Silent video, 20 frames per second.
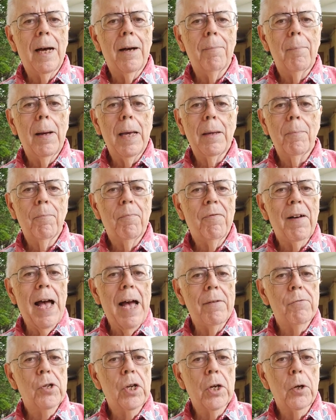maybe
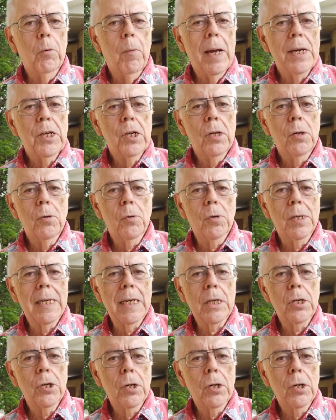5 generations or 6